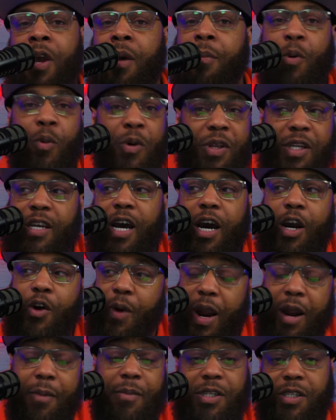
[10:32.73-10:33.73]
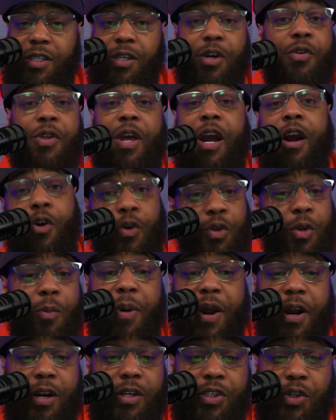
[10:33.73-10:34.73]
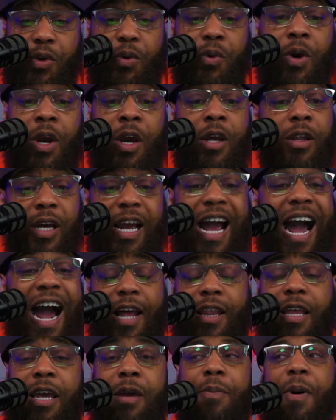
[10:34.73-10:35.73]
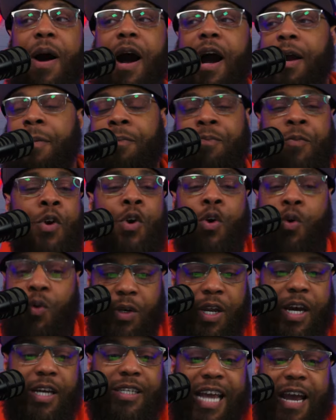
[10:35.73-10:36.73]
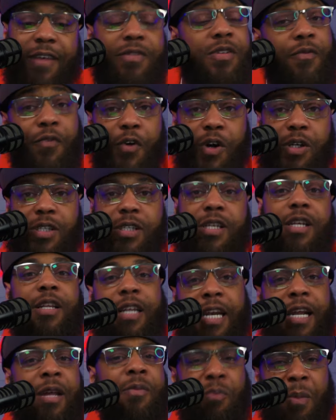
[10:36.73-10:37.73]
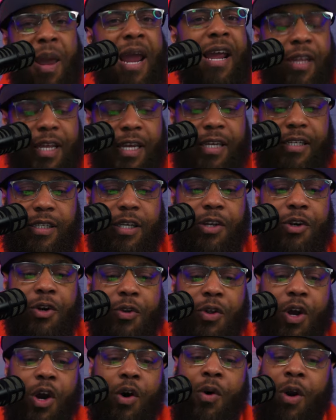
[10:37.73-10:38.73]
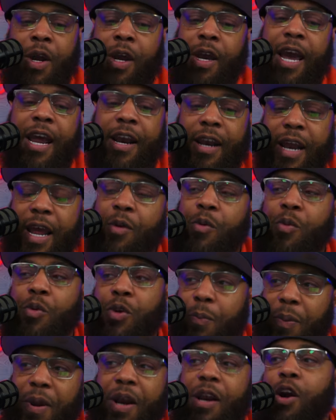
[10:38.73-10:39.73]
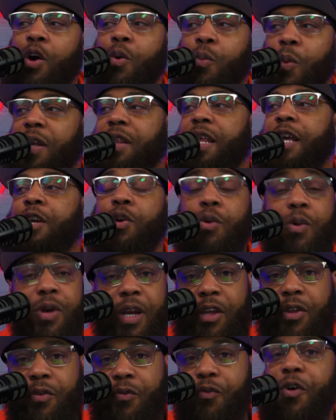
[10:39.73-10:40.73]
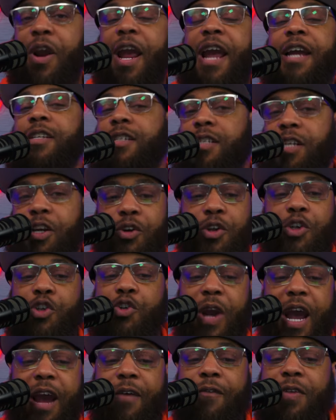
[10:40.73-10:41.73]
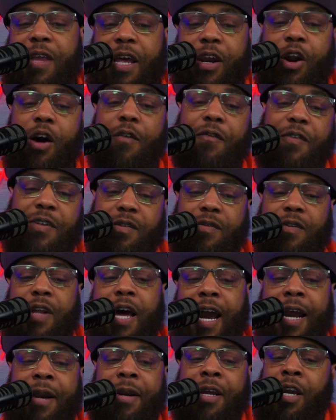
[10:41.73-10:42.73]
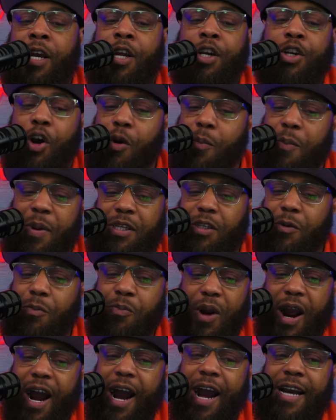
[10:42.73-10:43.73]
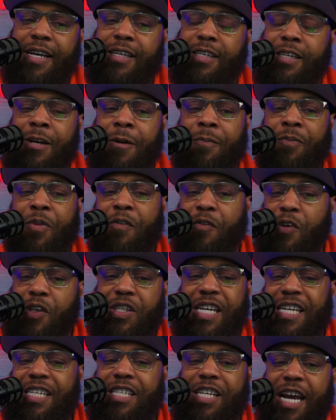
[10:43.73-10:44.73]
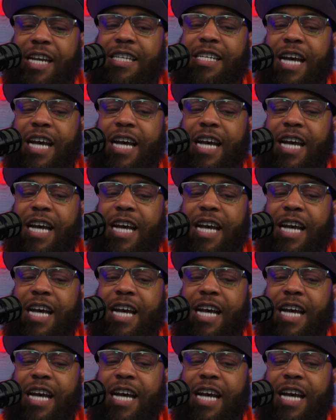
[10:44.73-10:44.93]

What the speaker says: But with Doug Kramer still there, who the Bears do look highly upon, who does have some versatility, mainly a center, though, and depending on what they do in either free agency or the draft with that offensive line, don't be surprised if you see J.